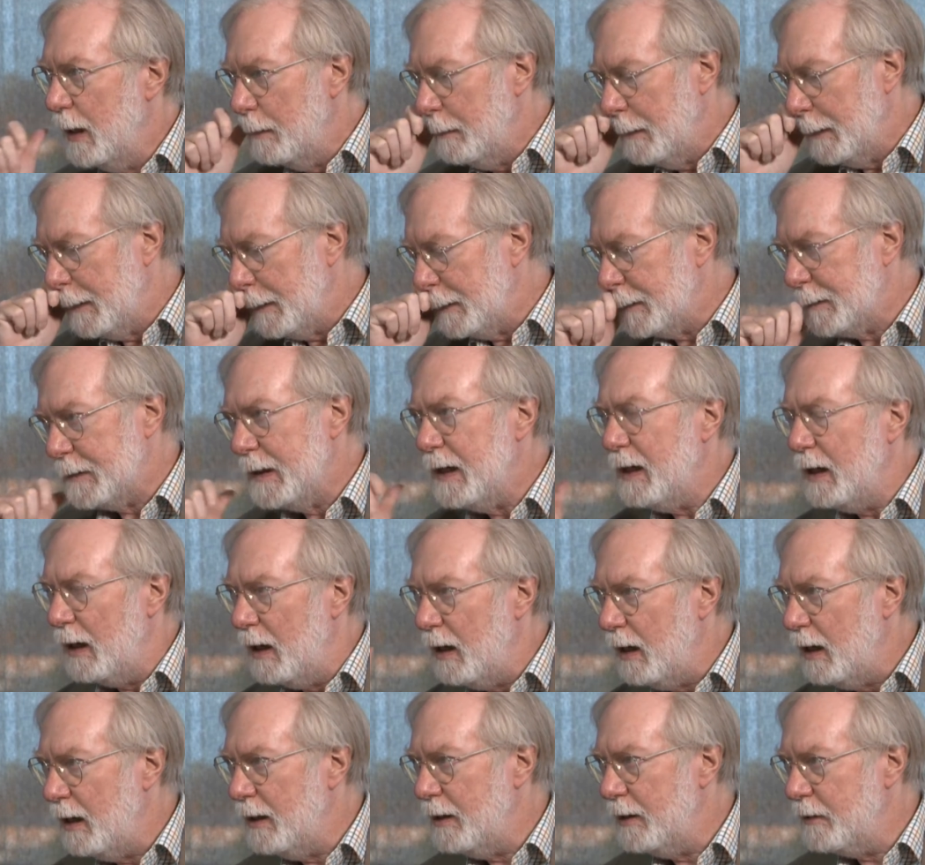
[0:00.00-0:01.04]
Because that
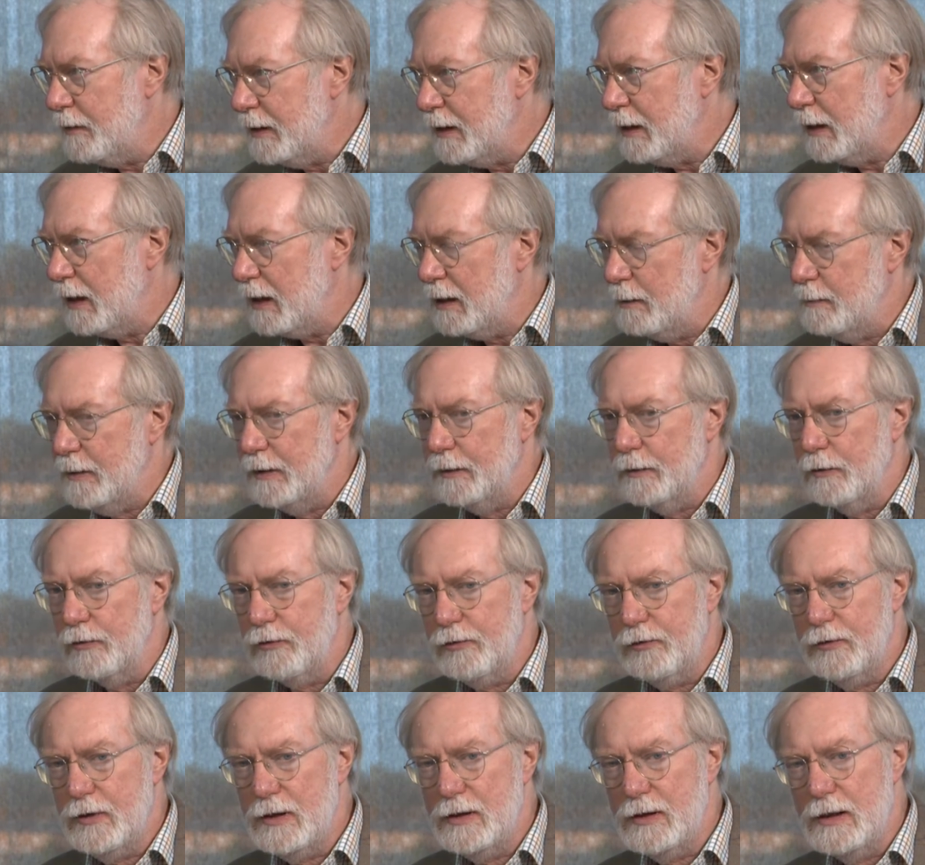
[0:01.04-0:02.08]
higher income in the
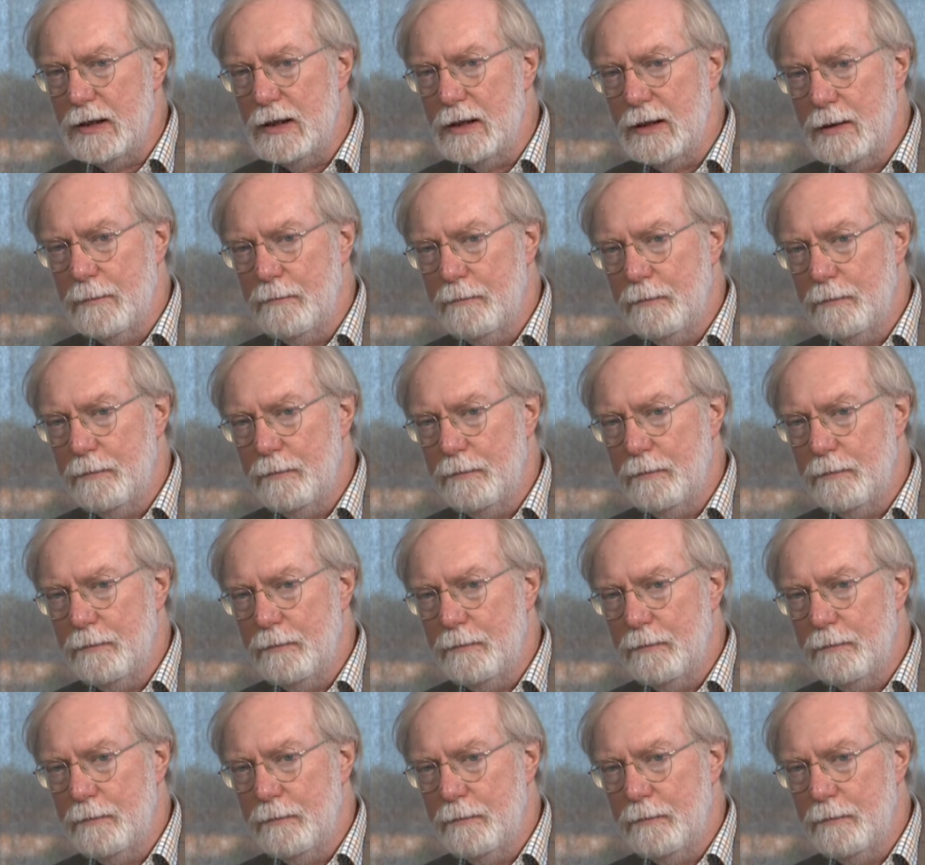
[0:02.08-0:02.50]
city,